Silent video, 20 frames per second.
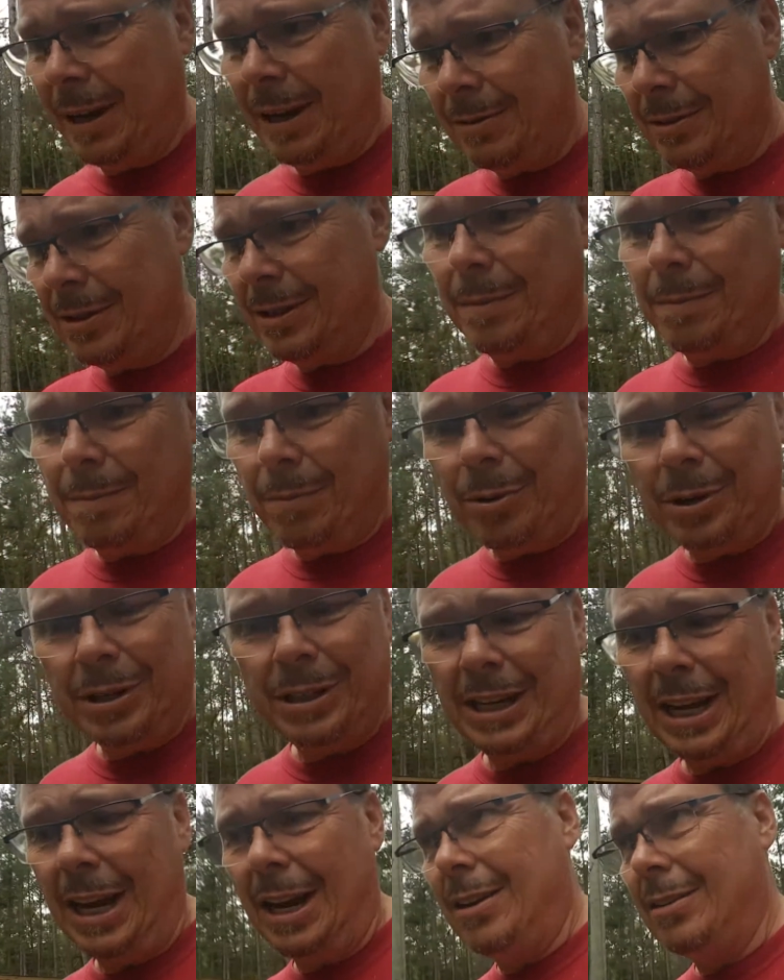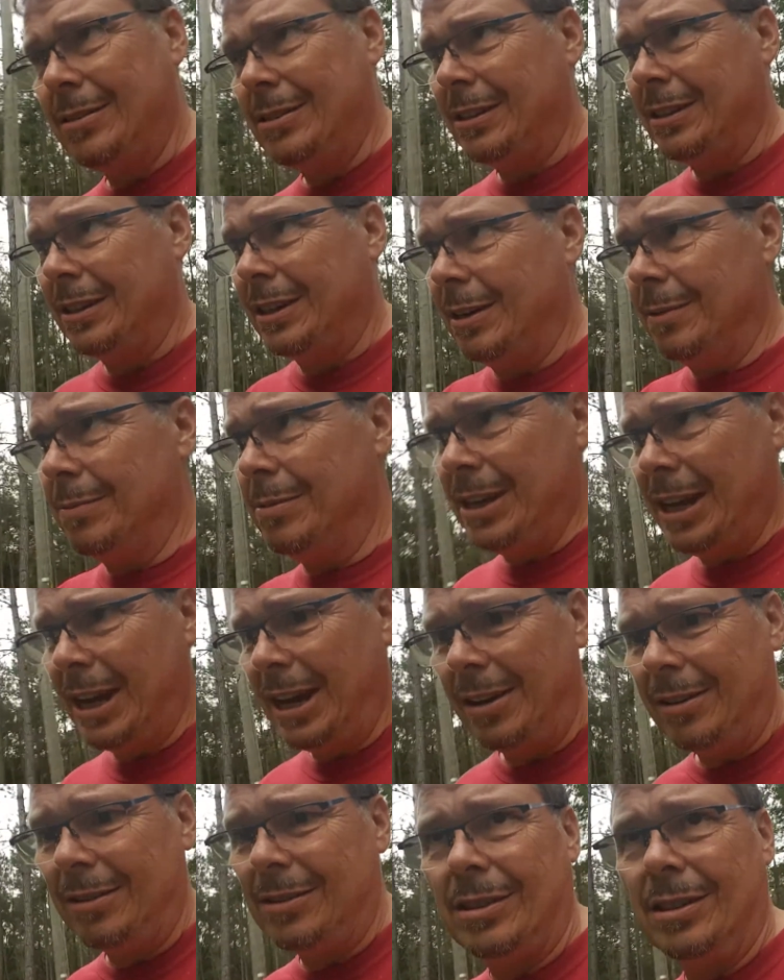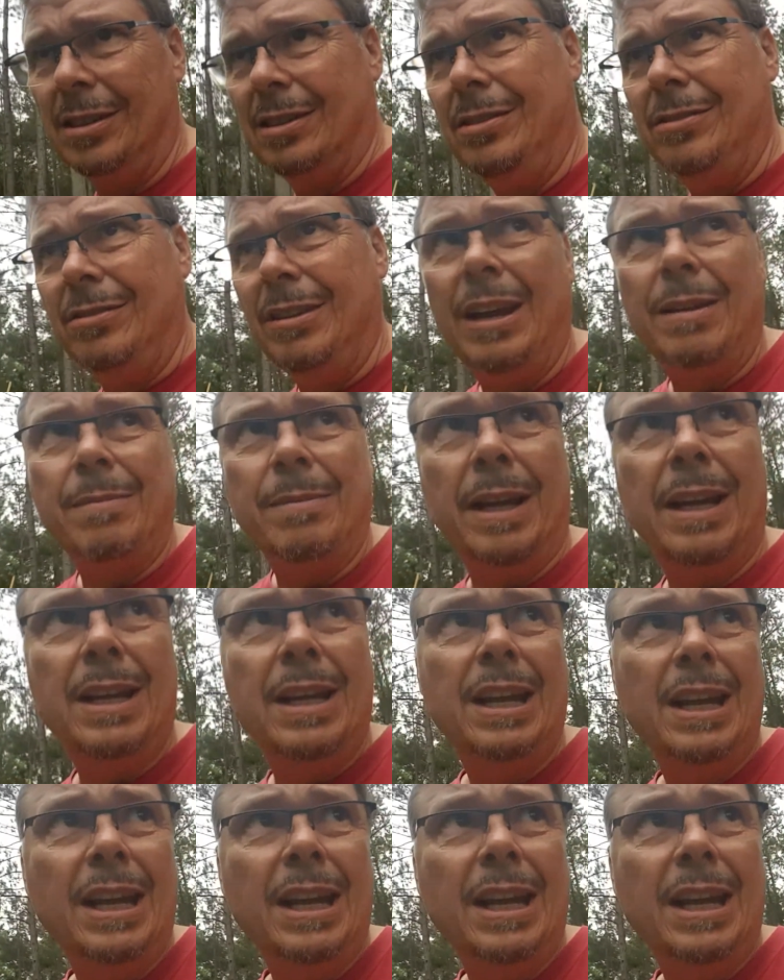I was in the Boy Scouts and Cub Scouts and you name it.